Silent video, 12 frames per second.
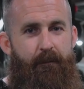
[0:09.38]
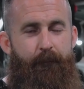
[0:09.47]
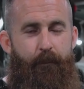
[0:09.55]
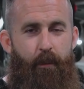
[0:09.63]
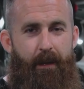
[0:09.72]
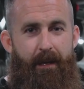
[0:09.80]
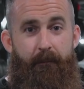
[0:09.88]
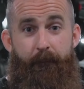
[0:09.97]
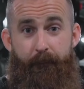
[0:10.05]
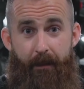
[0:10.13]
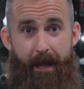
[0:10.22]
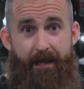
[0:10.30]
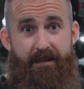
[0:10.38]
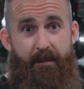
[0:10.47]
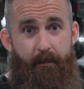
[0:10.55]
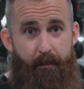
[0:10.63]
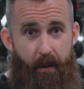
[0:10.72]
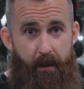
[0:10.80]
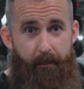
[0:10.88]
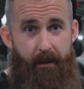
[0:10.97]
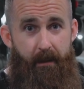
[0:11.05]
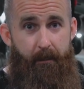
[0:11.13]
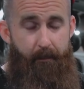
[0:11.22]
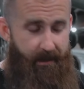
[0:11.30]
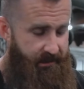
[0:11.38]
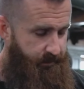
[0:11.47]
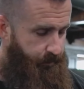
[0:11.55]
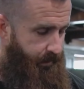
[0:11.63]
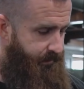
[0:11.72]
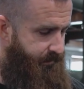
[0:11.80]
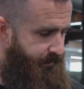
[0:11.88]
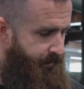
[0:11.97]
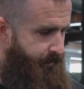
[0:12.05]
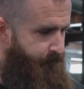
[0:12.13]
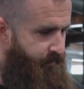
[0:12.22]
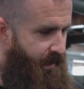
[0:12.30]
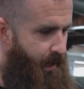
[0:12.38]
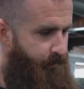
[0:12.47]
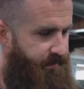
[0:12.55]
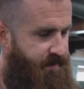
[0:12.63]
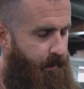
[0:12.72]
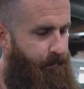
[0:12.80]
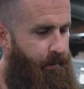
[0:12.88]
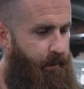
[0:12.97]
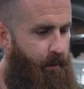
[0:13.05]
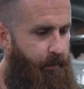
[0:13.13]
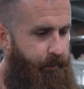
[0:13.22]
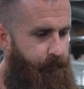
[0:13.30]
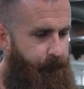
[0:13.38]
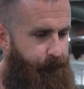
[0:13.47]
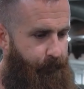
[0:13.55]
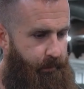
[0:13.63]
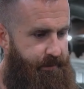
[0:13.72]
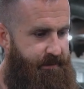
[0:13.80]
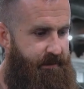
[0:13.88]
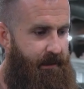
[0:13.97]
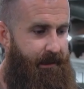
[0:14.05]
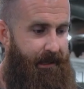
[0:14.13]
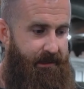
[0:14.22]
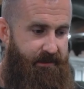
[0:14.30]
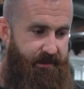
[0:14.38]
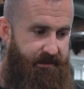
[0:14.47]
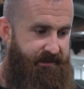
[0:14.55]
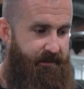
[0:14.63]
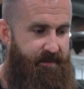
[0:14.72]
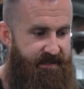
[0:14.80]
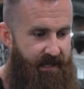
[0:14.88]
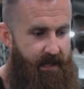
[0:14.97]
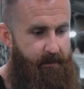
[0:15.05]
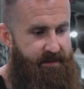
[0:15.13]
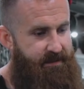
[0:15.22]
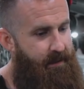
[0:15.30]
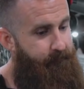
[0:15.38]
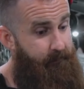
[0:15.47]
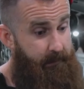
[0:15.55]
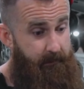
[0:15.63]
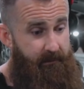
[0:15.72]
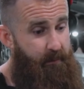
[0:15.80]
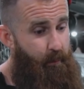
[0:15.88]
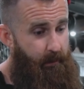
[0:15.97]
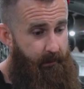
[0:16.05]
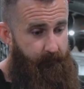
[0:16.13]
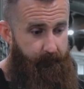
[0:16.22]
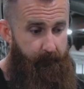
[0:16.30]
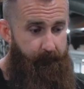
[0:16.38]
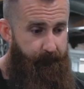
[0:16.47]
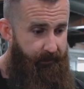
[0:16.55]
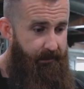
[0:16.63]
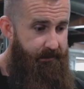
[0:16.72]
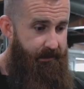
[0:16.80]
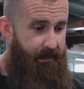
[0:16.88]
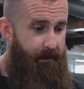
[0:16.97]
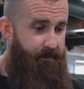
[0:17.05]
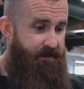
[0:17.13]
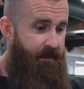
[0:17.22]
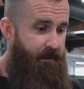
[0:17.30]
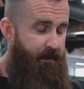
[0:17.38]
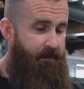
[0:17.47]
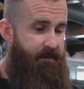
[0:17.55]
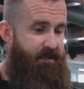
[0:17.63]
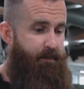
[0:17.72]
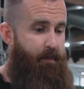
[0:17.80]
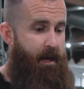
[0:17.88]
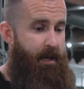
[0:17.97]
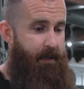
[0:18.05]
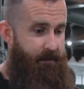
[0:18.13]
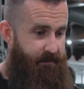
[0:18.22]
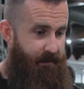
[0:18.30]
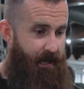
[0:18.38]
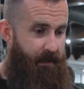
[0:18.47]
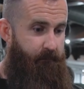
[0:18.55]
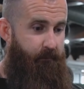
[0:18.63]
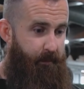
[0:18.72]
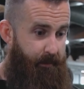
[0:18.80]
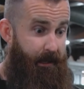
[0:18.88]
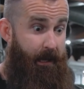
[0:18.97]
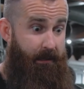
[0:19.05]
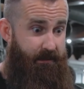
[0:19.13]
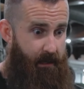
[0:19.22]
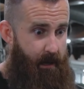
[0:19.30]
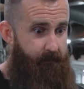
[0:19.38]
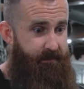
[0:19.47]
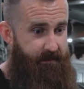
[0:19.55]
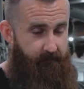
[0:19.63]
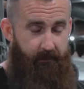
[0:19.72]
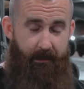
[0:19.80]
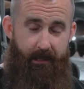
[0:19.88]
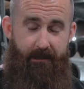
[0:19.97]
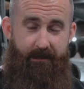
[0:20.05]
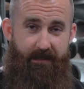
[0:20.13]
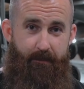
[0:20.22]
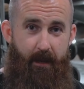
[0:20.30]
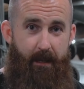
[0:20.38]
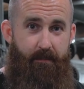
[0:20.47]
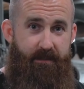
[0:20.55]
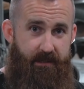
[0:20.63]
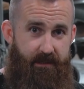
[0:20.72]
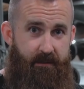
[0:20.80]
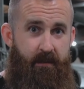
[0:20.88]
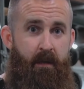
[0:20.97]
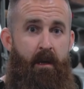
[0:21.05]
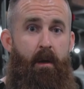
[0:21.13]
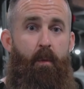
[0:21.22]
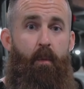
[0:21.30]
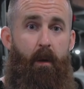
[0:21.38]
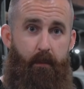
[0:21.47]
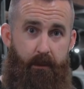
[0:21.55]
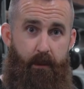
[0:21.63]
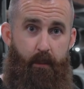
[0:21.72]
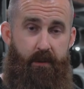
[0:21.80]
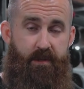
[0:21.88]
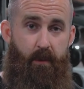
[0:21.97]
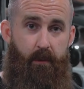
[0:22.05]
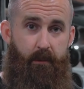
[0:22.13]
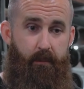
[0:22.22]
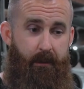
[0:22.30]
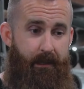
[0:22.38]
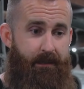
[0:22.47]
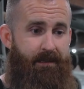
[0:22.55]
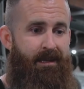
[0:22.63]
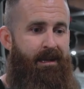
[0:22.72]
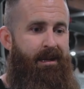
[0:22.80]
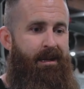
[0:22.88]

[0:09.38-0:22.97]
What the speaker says: for a flat barbell bench press. And so I'm going to go through first, again, just some setup stuff, literally working from feet to hips to spine to kind of rib cage, obviously related to spine position, what we're doing with shoulder blades,